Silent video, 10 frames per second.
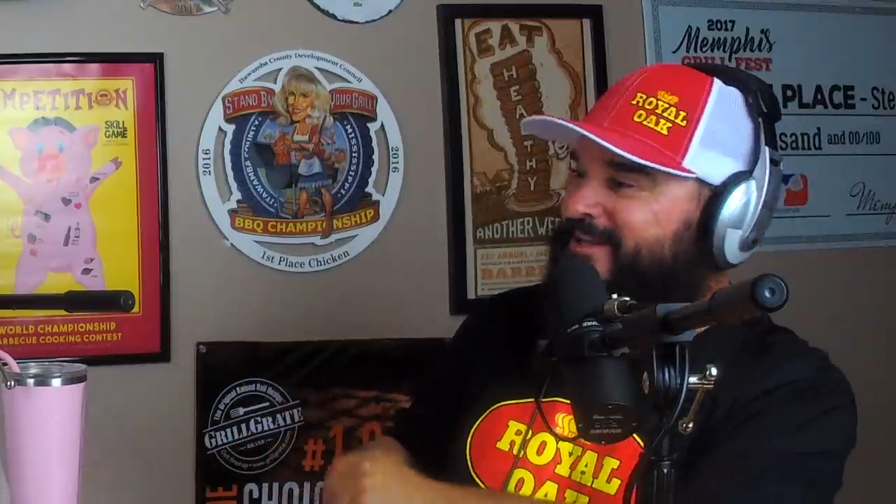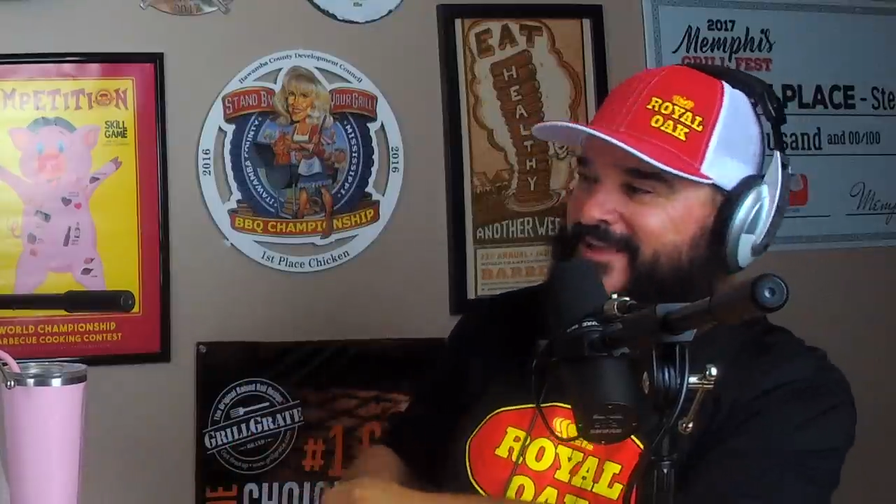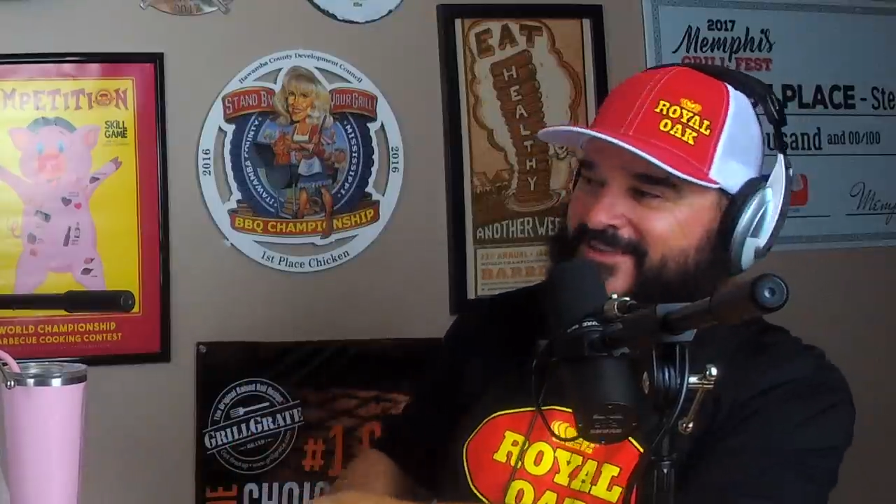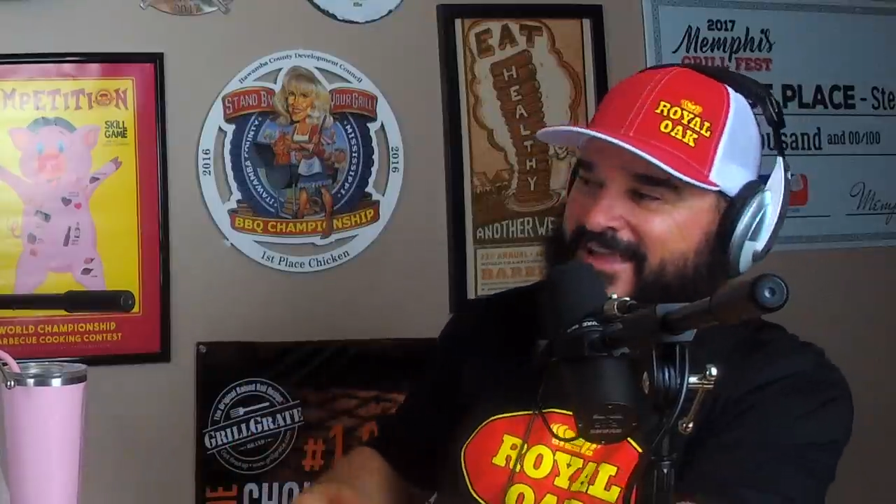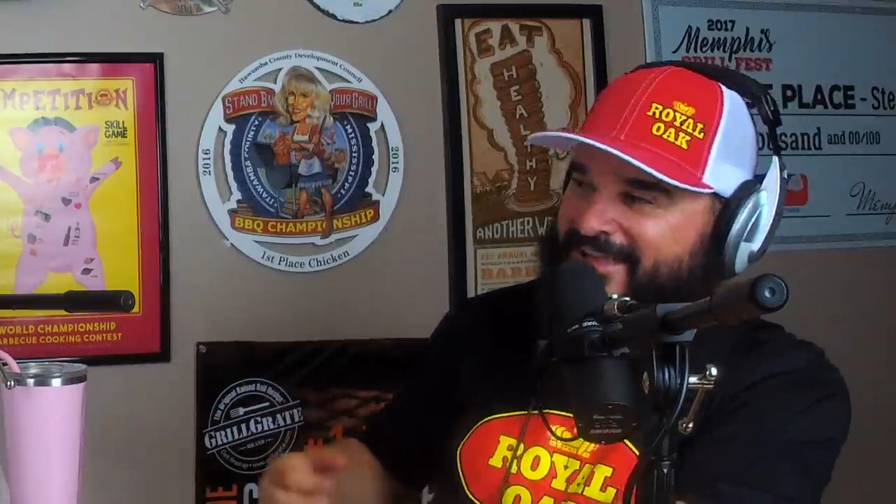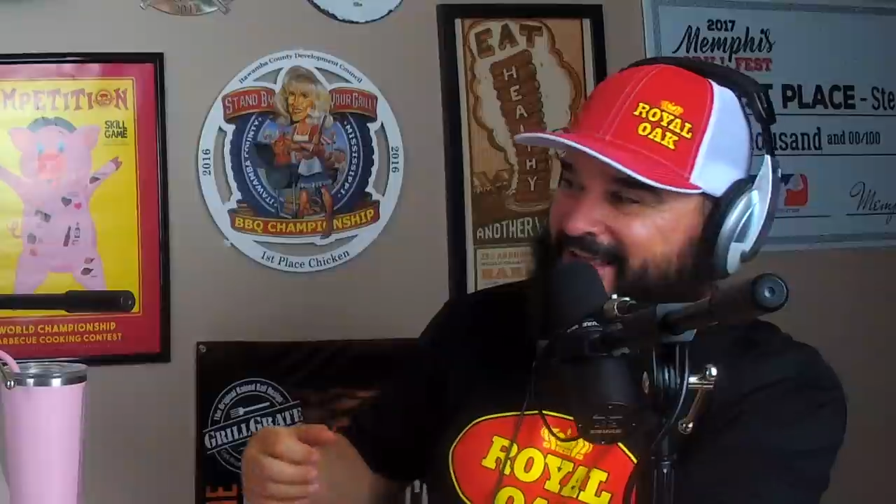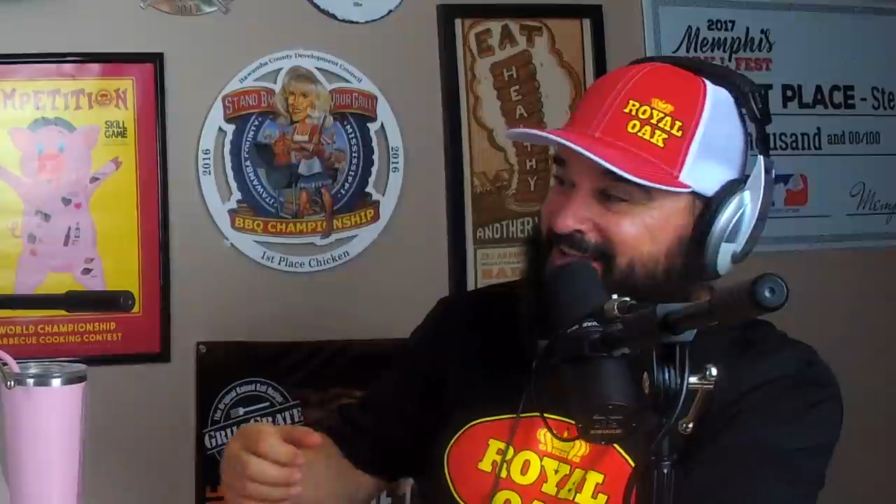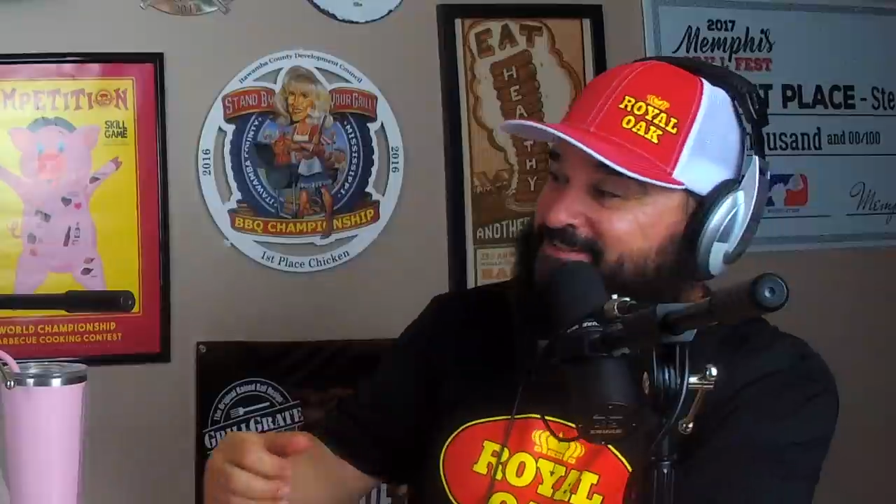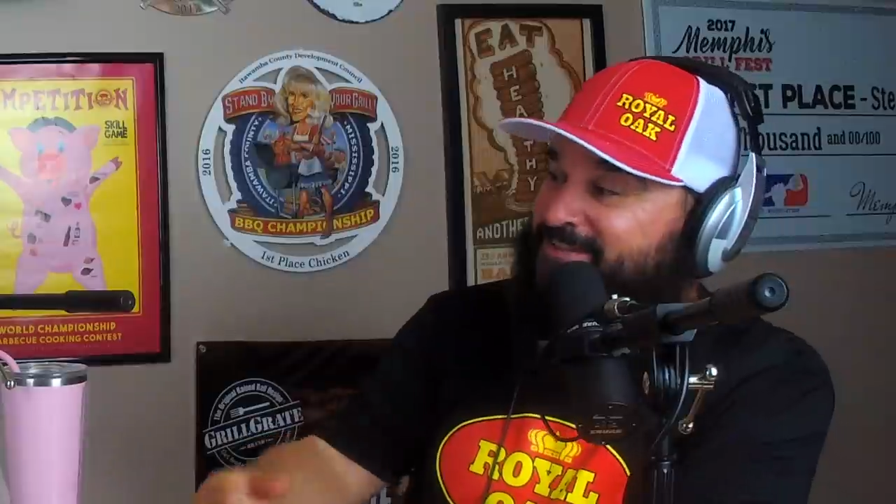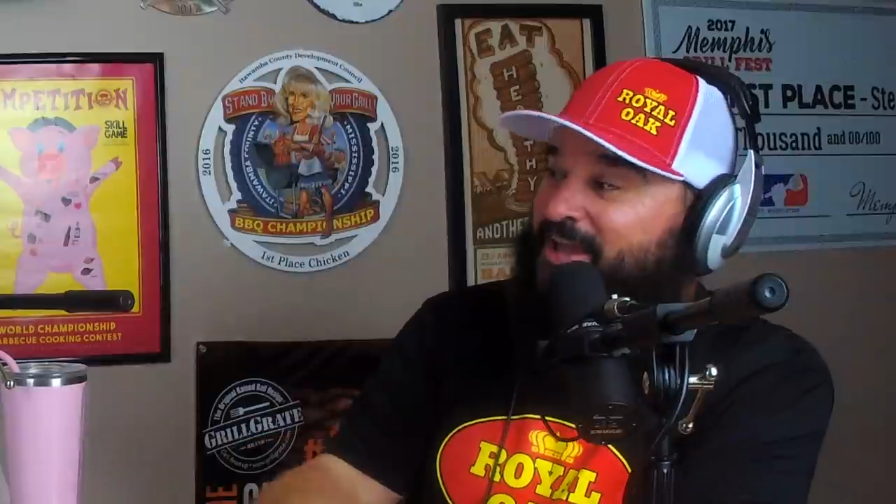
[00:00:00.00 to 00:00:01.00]
that. Have you
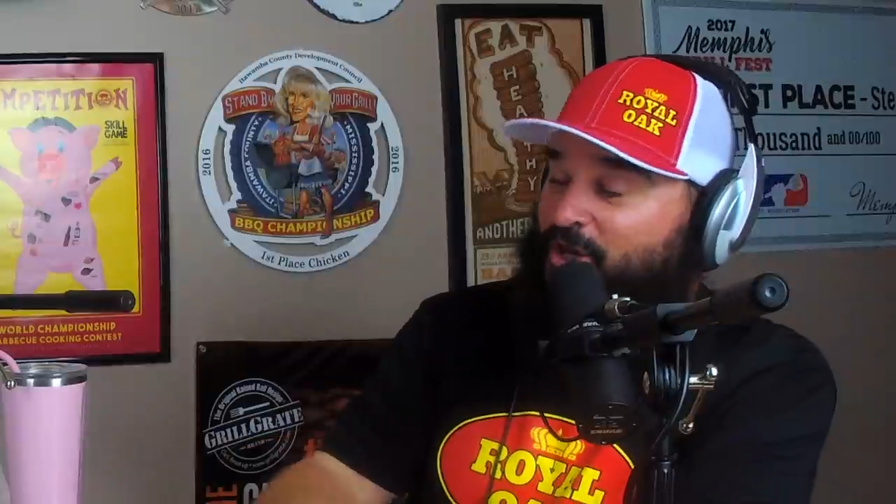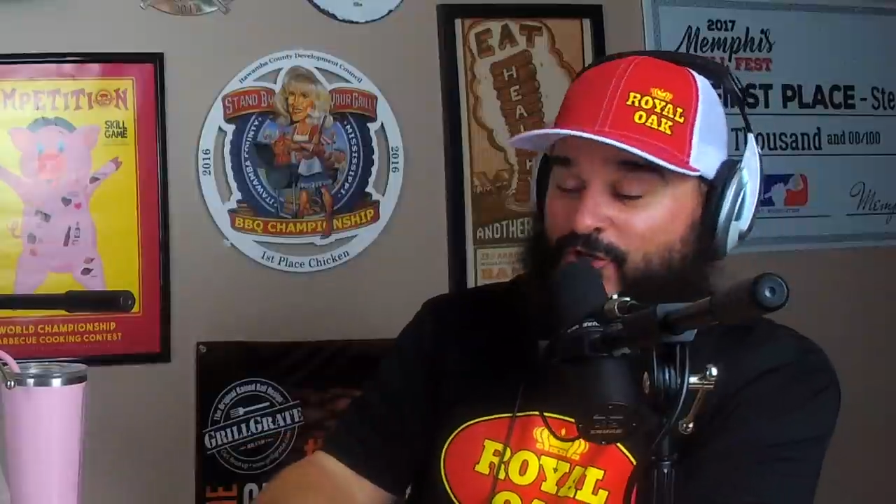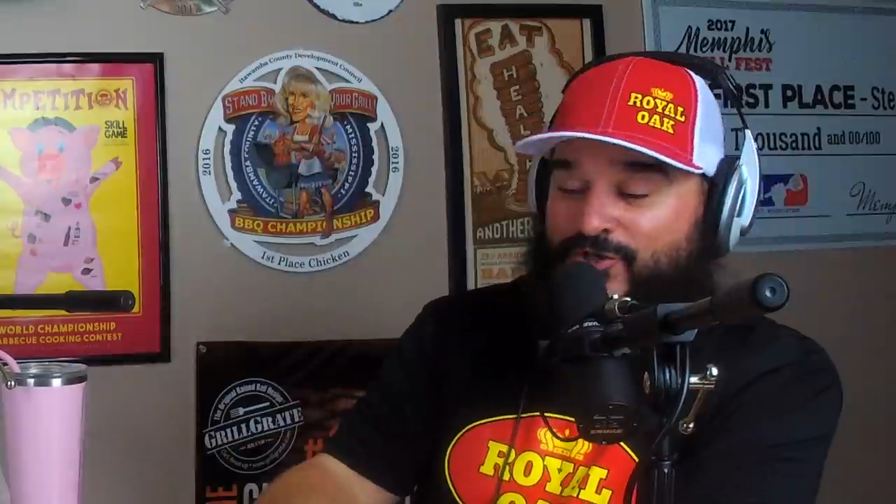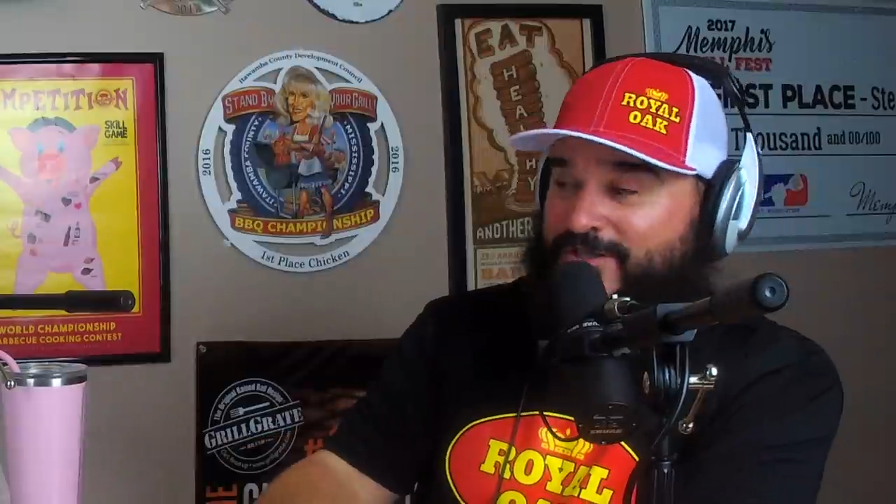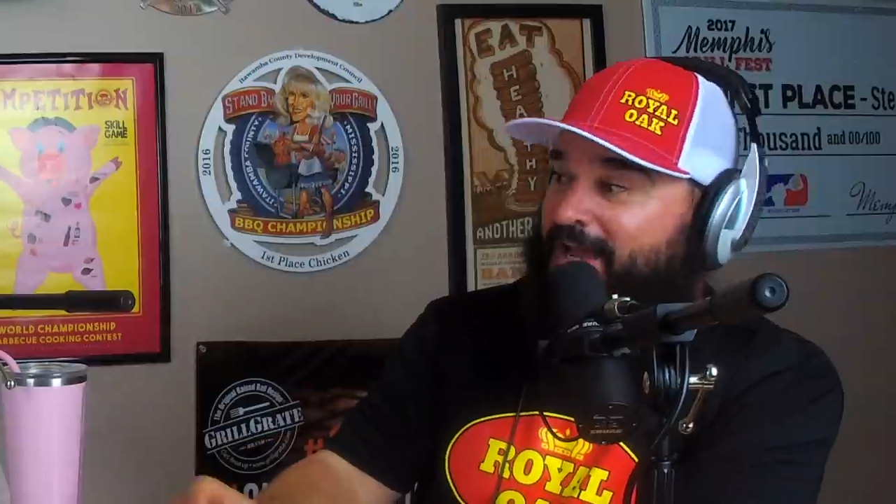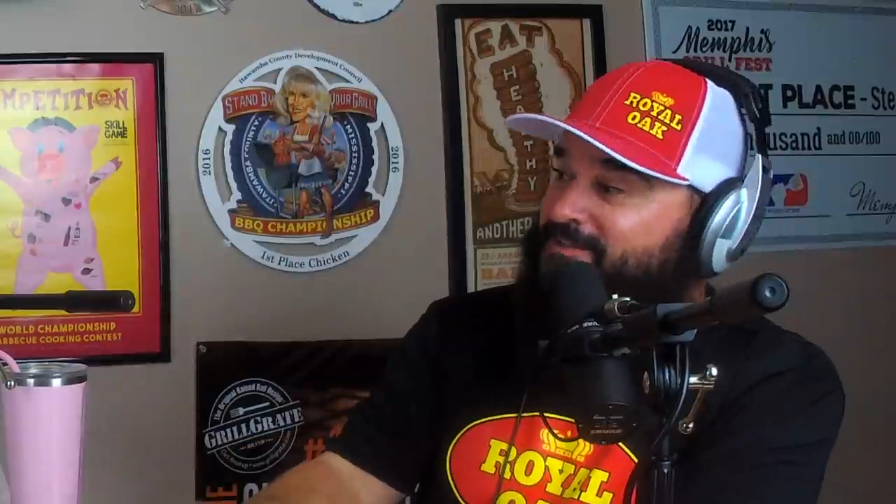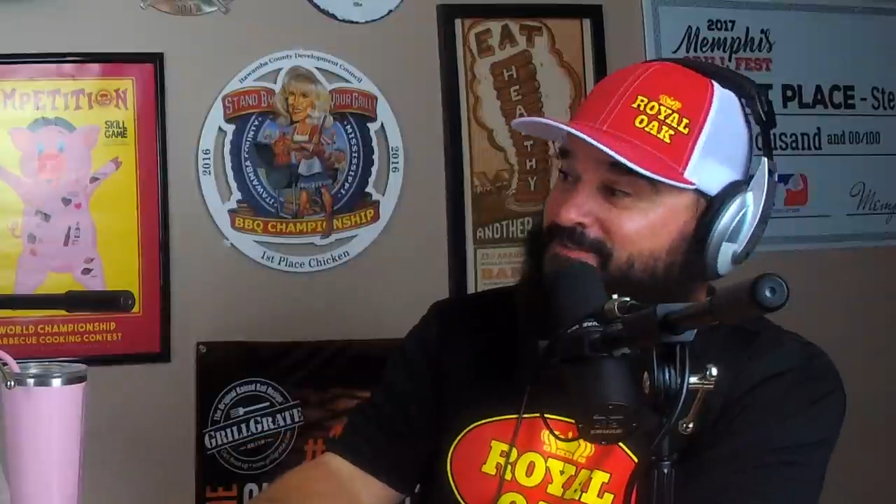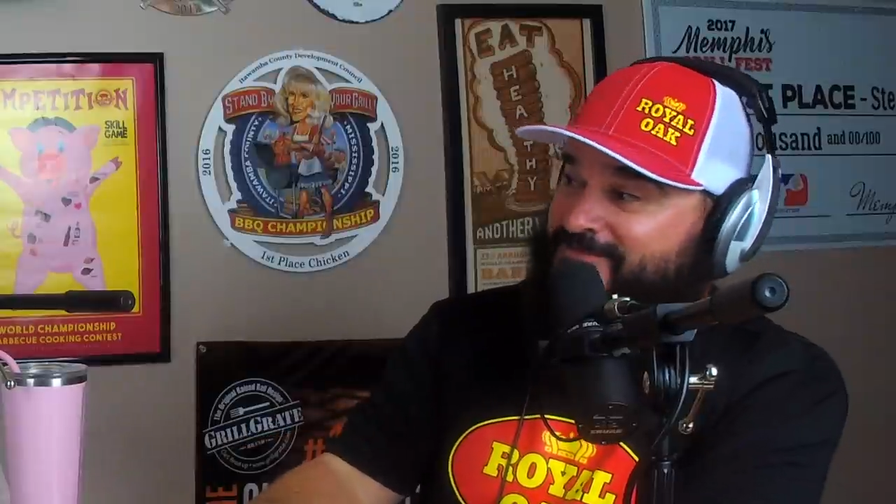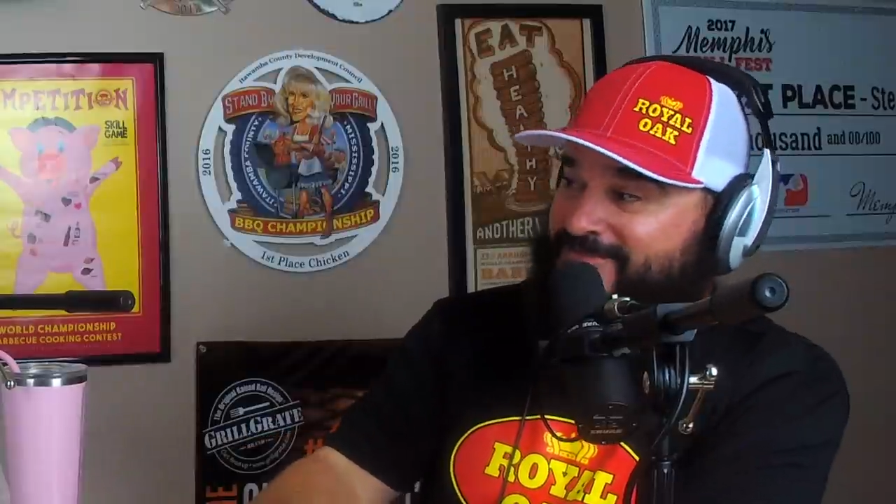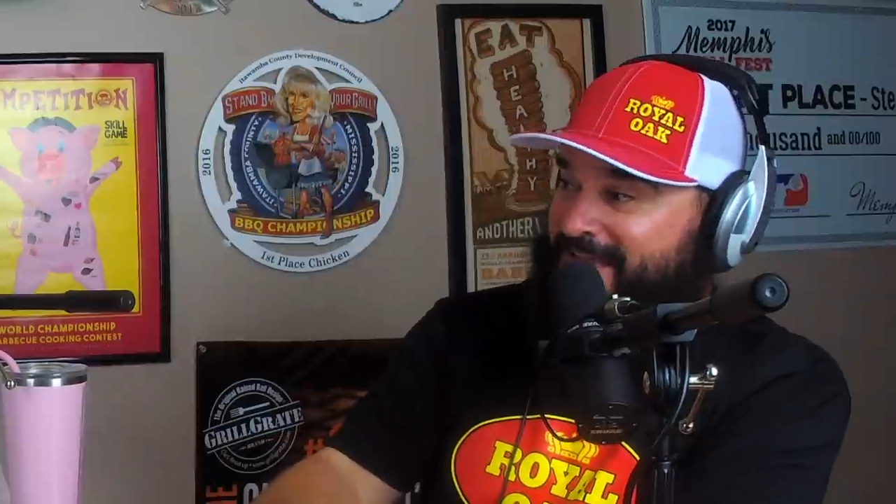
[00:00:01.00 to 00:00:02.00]
tried that? Look, you got you one of
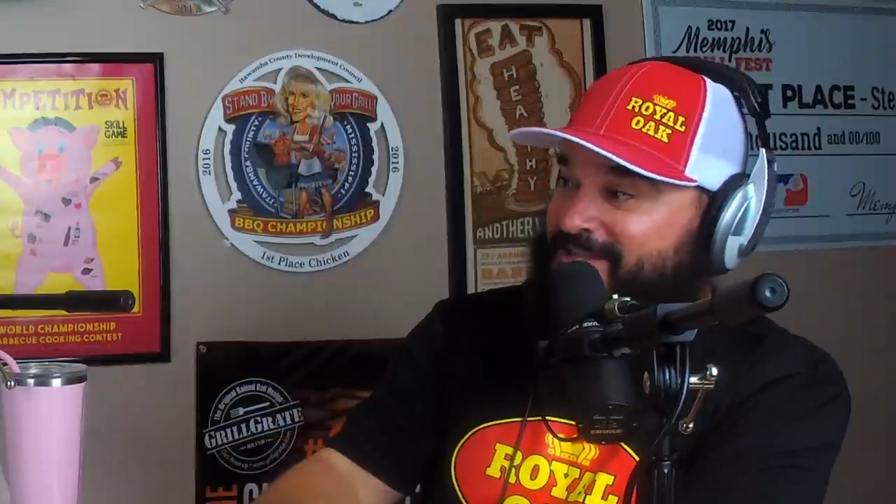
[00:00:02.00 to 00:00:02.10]
those?